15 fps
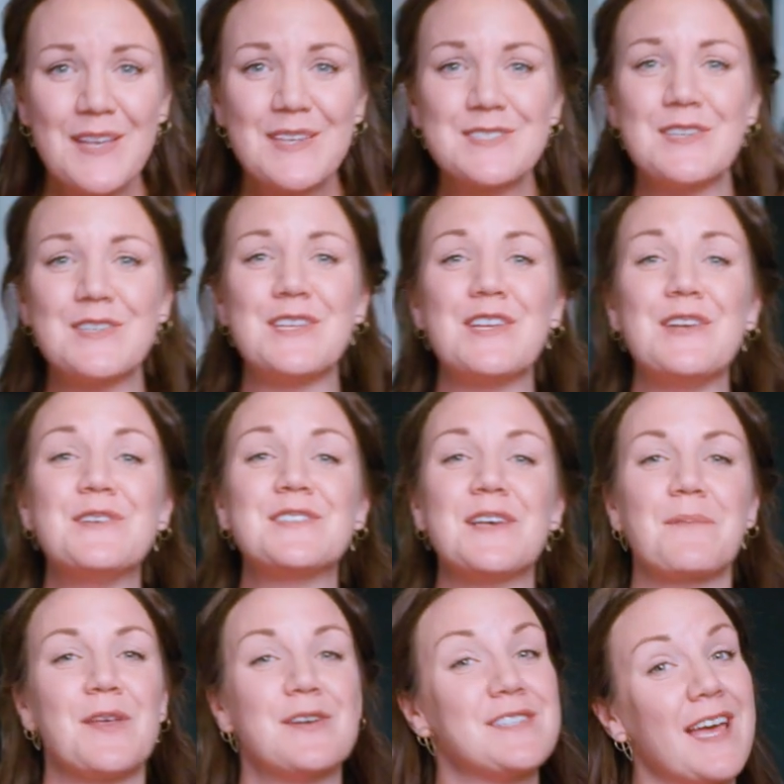So to use
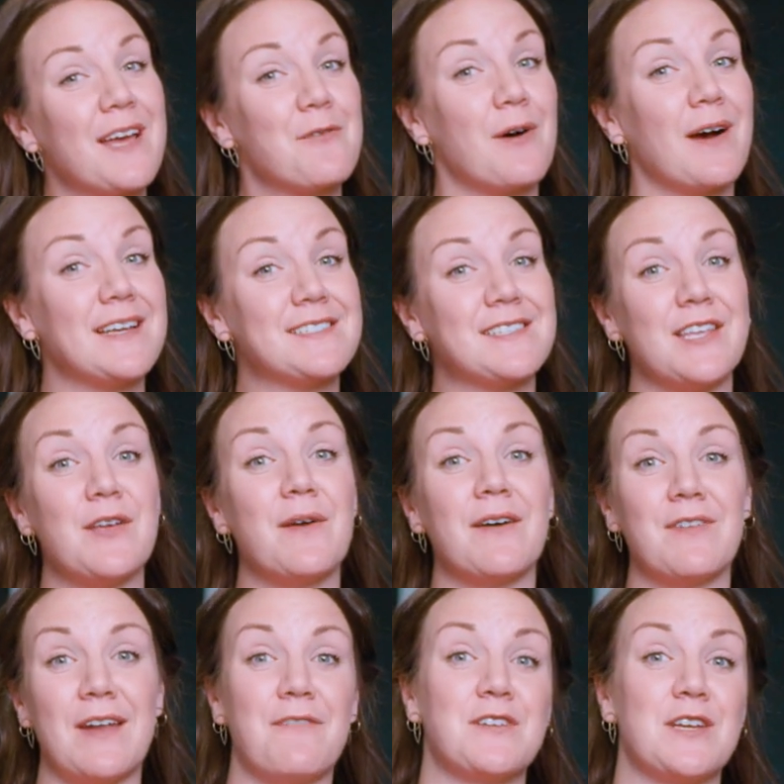up those egg whites that you
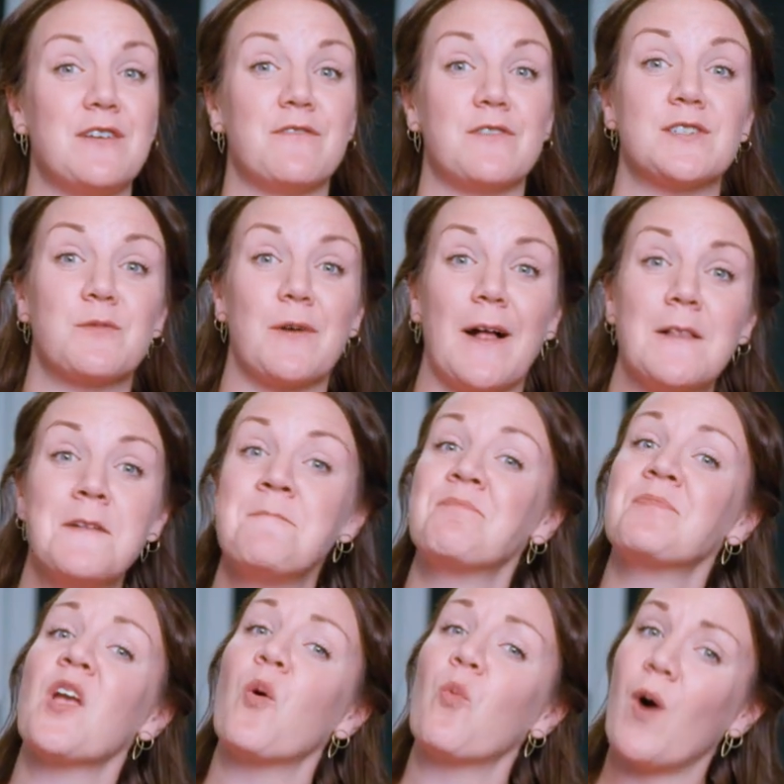have left over as well,
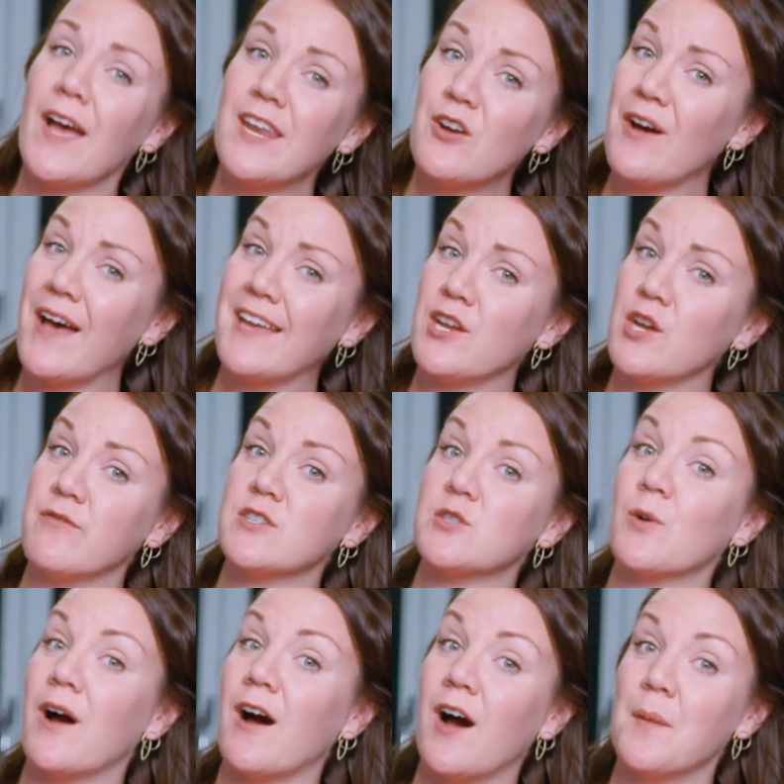why not head over
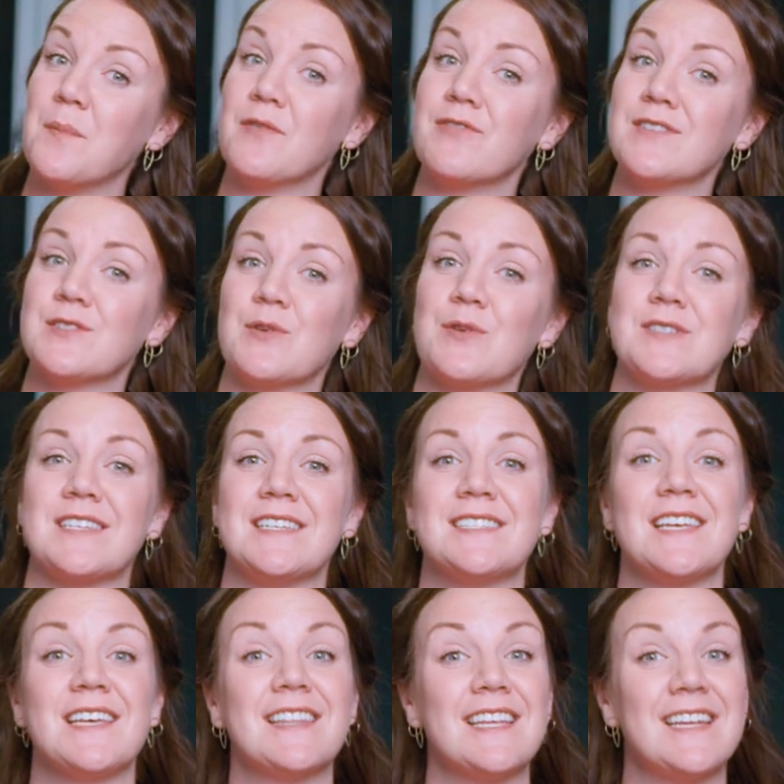to our hub of resources
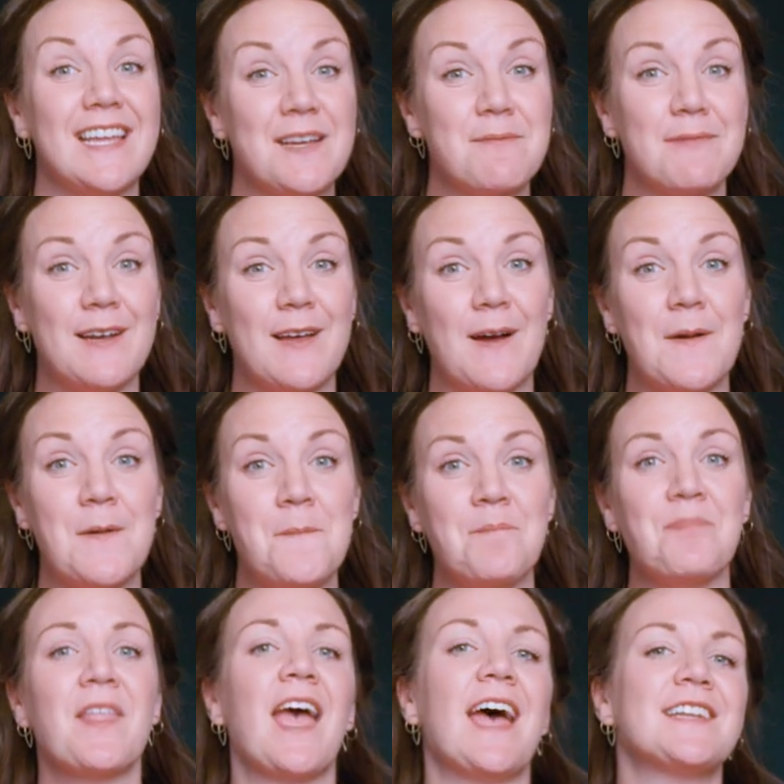at the link below
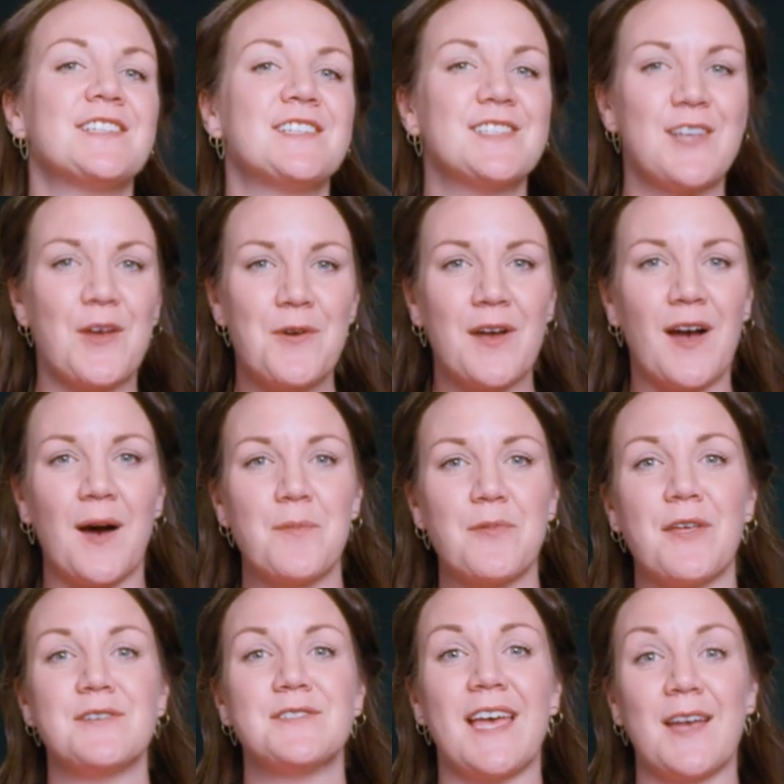and soak up
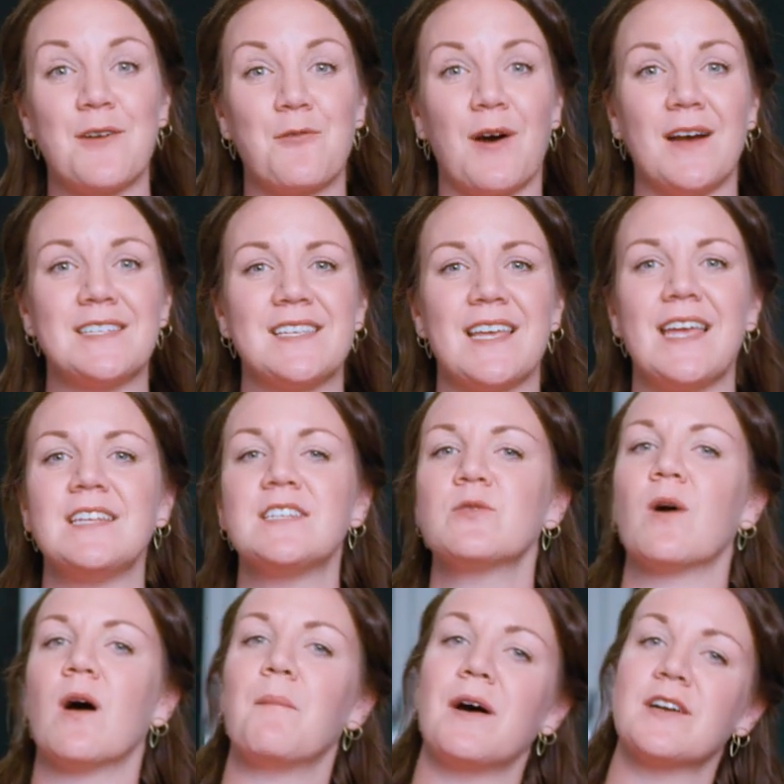those egg whites
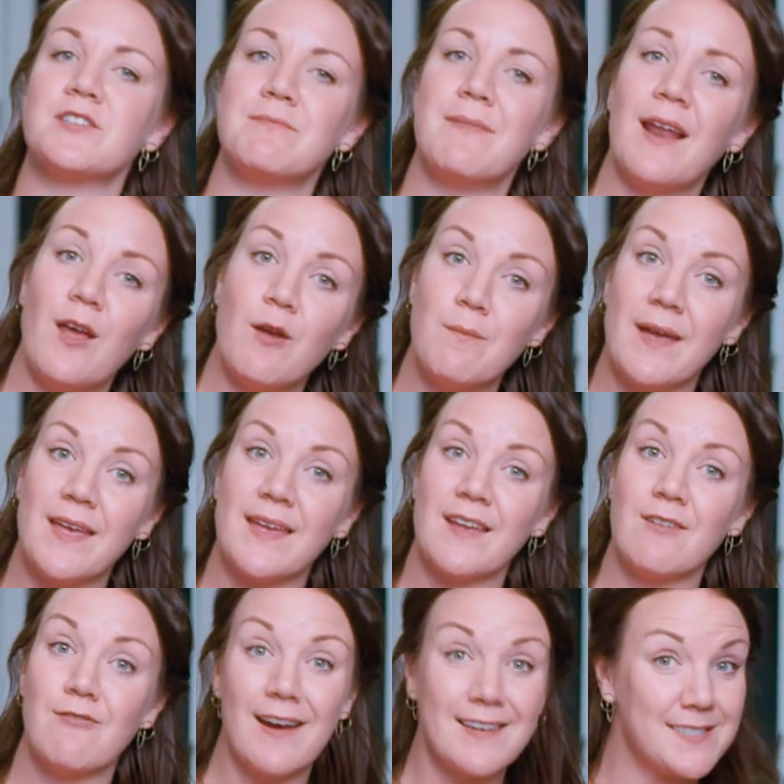into our marshmallow
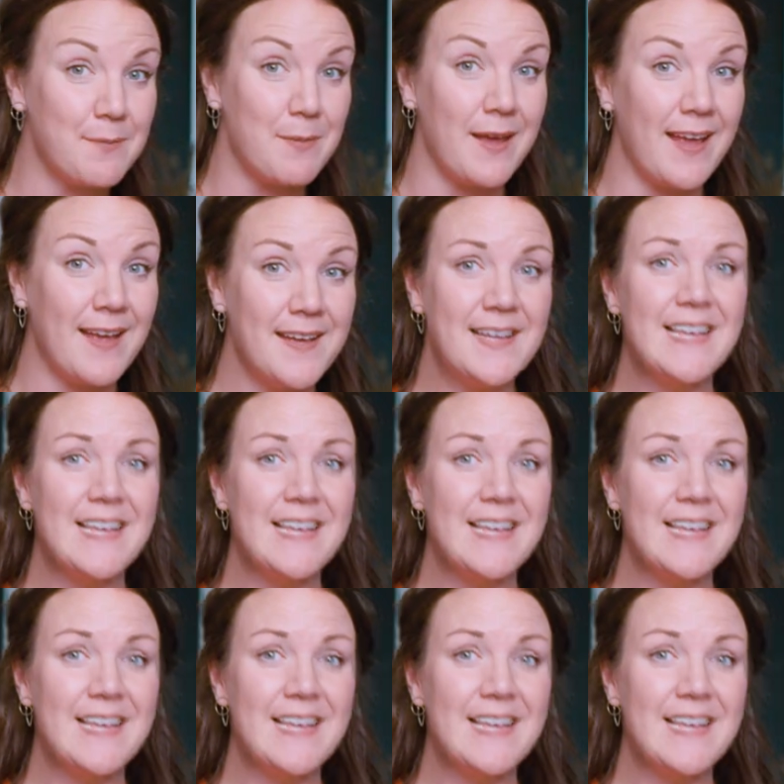making recipe.